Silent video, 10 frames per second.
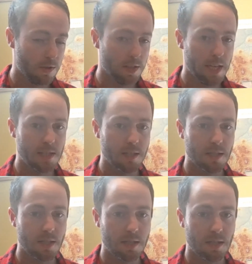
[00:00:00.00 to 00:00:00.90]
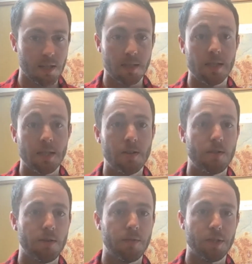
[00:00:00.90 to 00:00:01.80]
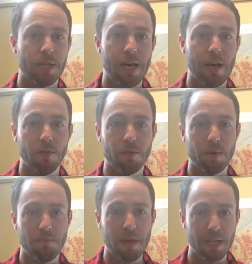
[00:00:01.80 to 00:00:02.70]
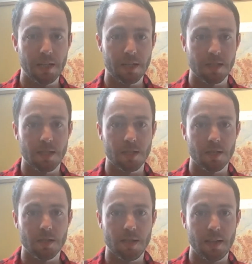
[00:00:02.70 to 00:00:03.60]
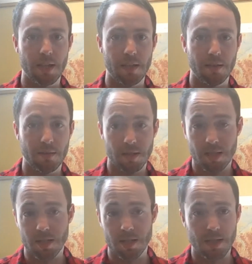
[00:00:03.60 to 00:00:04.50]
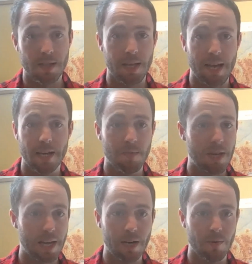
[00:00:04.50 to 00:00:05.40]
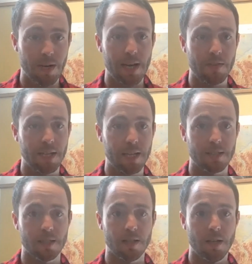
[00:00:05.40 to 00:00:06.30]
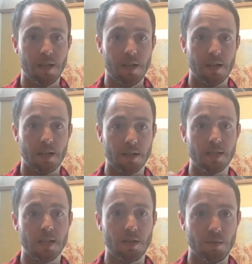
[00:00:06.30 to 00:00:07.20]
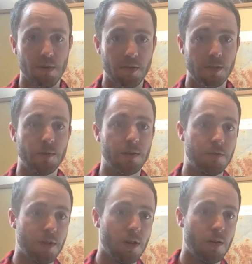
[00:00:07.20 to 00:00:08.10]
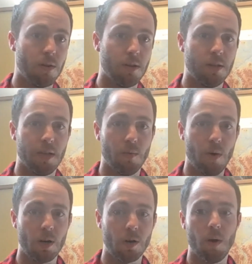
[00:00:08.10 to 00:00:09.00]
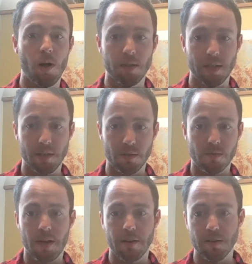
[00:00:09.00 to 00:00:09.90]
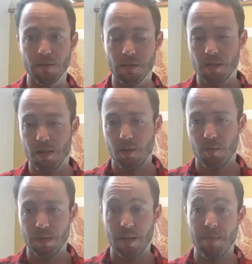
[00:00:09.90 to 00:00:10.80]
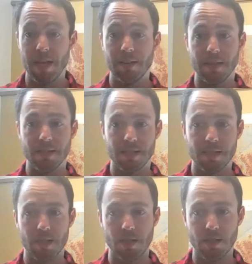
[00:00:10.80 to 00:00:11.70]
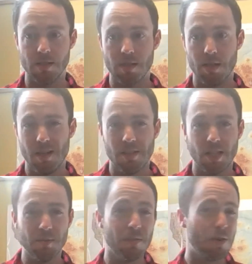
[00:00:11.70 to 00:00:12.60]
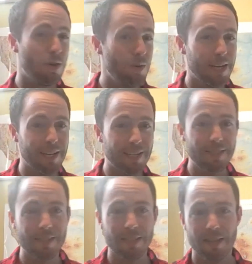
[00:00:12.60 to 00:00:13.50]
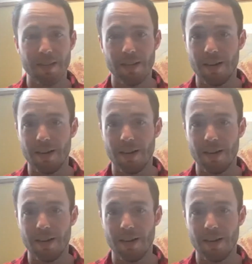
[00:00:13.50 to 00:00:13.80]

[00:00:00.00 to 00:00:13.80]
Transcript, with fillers: federal agencies to consider the river's health when making decisions that they decisions that they had to make anyway. Now they get to consider the river's free flow and, and water quality and those values when they make these decisions. In terms of who it is,